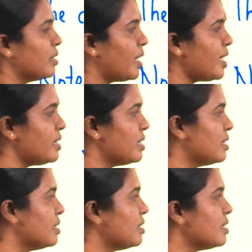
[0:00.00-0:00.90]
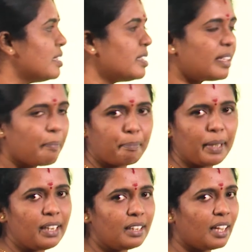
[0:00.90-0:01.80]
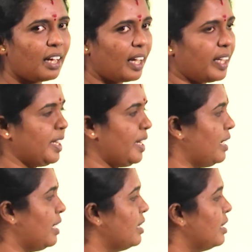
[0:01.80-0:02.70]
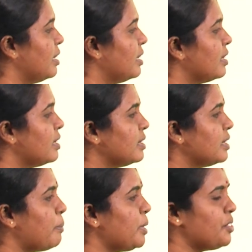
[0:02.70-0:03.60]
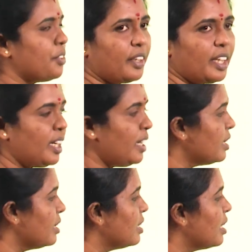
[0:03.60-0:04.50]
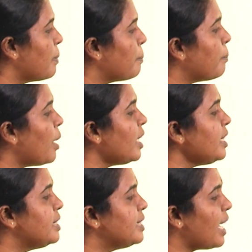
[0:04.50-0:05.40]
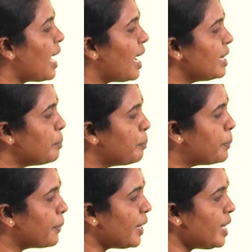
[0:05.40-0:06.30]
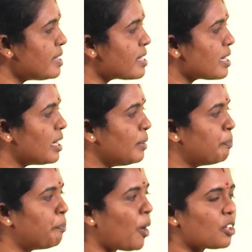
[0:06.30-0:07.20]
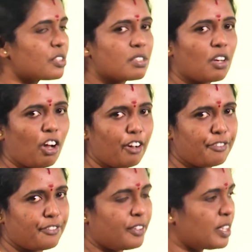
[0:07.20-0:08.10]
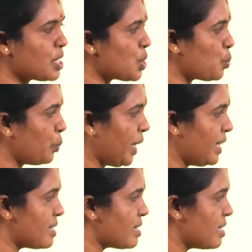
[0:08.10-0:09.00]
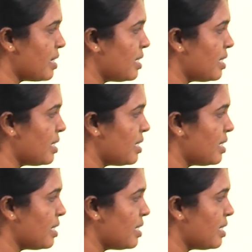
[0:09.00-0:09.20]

Right? The simple idea. Number 3, my dad brings a box of sweets.